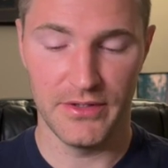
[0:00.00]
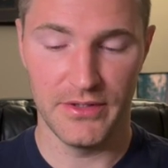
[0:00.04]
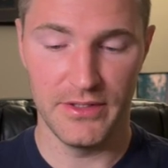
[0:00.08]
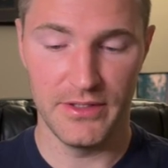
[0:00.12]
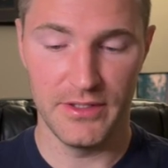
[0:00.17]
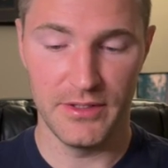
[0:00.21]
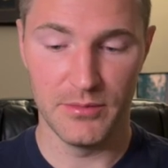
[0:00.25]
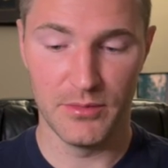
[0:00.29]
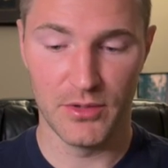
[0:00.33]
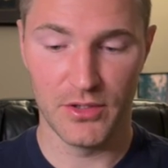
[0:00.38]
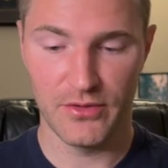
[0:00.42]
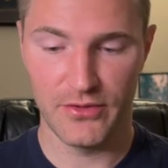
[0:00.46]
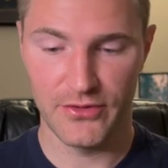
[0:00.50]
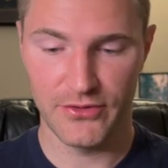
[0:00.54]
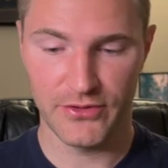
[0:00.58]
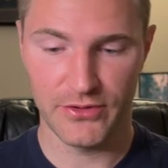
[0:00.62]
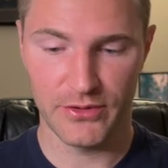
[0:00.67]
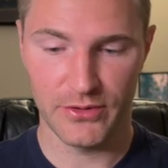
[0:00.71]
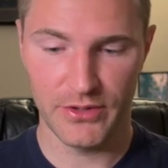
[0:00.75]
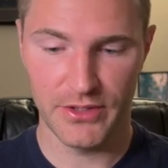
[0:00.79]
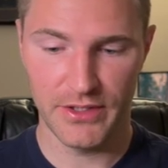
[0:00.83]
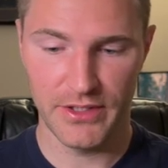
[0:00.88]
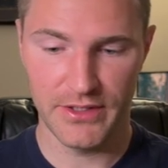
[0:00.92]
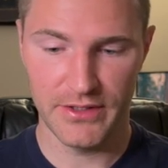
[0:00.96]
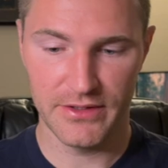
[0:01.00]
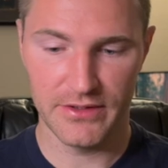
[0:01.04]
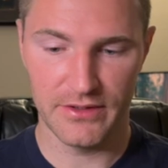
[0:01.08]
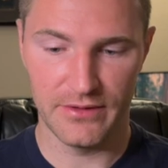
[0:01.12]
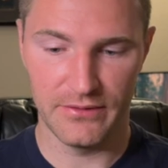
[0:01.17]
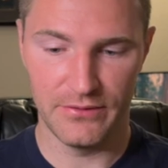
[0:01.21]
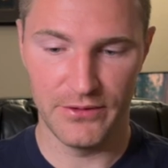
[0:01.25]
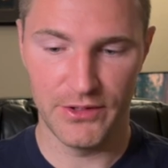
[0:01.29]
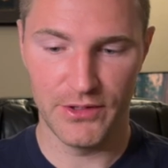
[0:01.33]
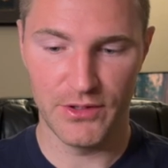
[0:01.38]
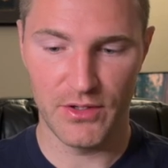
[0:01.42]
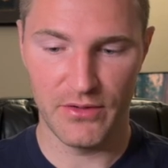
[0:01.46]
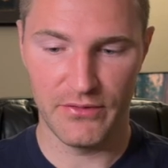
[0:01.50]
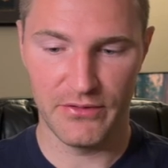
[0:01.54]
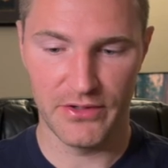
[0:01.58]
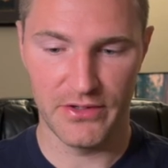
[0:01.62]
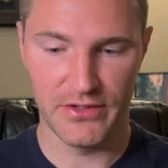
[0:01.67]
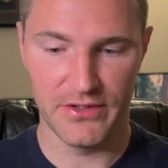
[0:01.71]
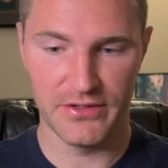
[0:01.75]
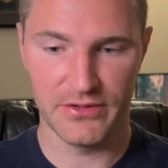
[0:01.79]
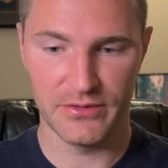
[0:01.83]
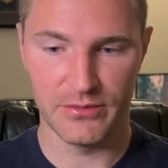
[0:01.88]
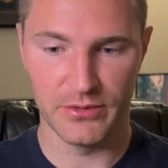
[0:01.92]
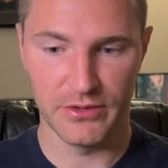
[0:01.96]
the moral of the story is, if you go over to
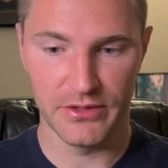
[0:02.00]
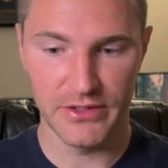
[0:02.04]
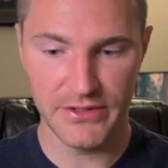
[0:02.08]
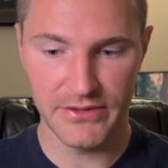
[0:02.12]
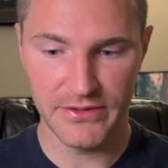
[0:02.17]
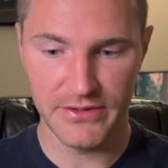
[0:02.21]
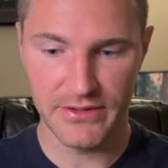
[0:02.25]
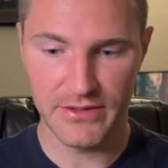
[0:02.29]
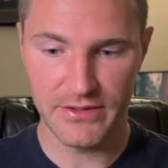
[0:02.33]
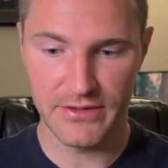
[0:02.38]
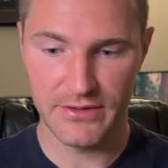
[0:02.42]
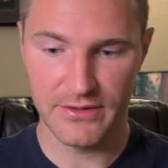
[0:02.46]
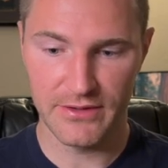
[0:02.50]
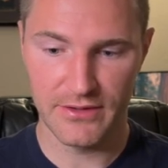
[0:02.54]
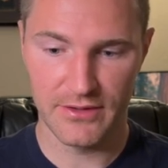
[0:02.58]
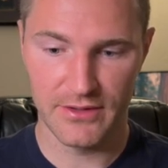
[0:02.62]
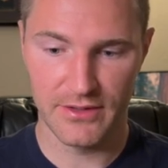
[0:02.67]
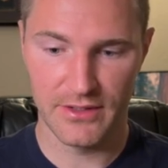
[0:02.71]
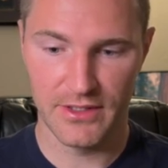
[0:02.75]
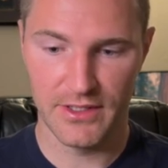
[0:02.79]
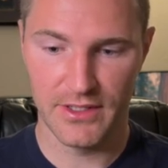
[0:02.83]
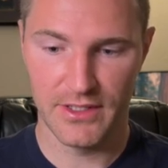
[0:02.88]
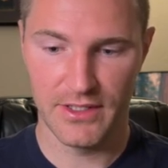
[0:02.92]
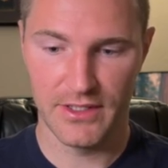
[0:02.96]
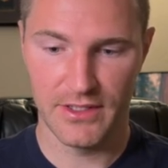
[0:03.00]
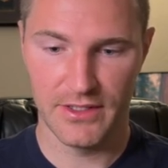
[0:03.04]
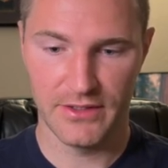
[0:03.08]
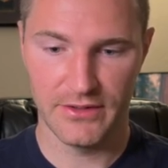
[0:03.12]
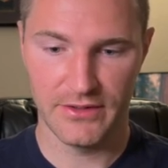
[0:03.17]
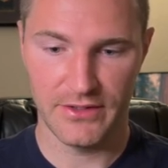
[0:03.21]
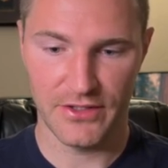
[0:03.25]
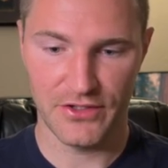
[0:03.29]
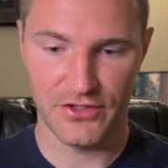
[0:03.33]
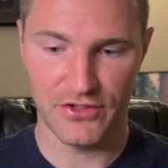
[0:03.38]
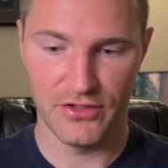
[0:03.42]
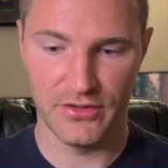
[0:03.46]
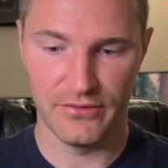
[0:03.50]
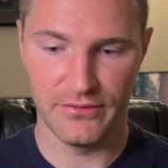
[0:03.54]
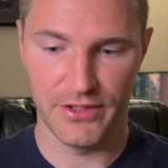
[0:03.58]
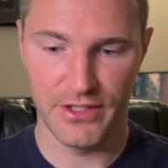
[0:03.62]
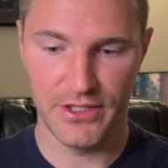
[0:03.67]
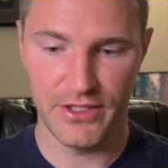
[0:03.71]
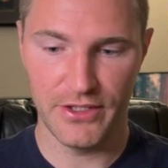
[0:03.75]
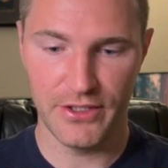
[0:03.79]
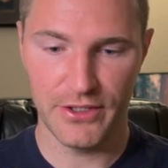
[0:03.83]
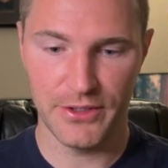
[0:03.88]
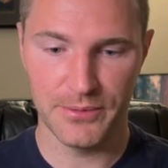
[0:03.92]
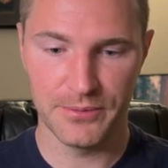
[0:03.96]
this releases section over
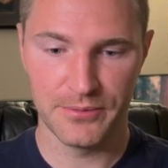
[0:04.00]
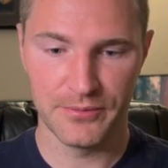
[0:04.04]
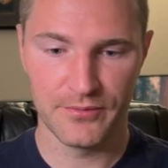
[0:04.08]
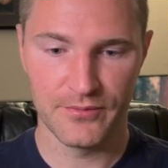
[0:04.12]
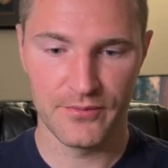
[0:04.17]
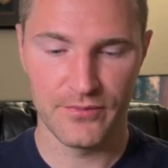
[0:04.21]
here,